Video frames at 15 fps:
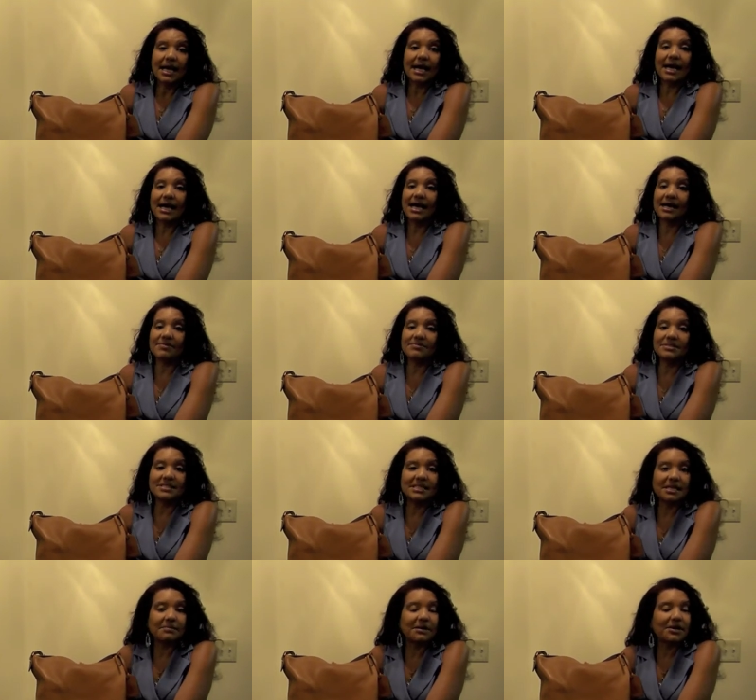I have this
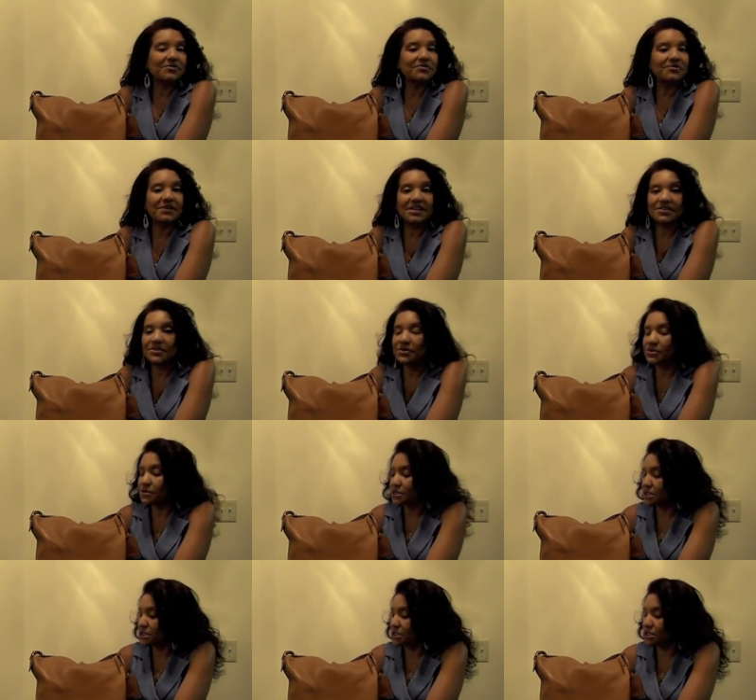thing about
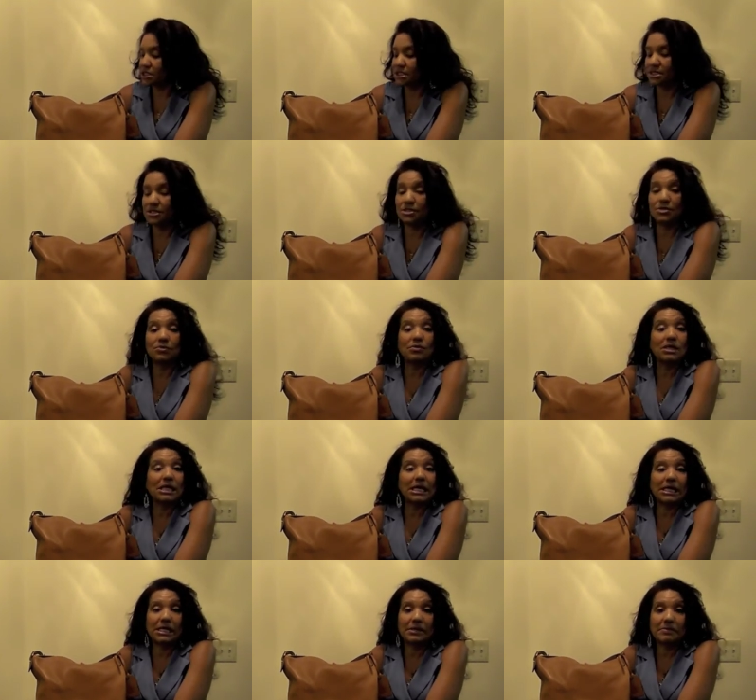feathers, just don't
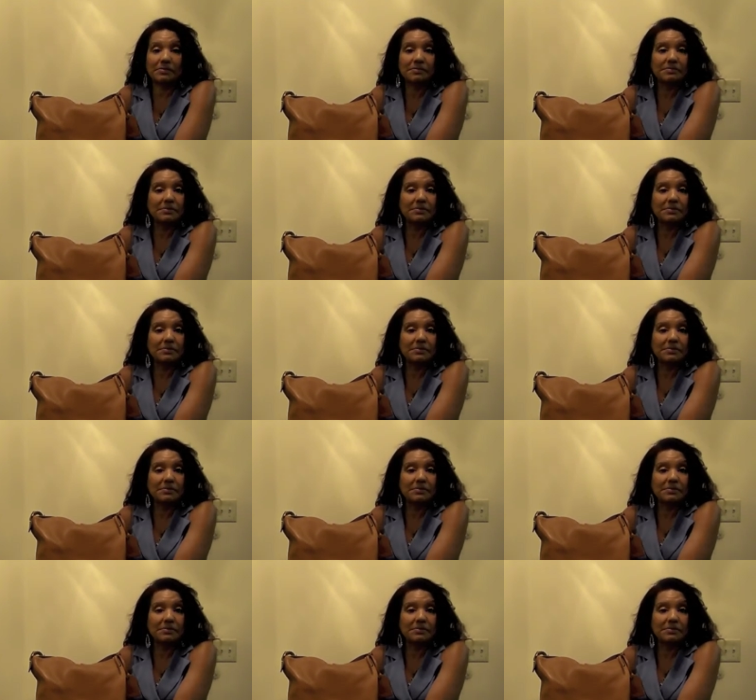like them.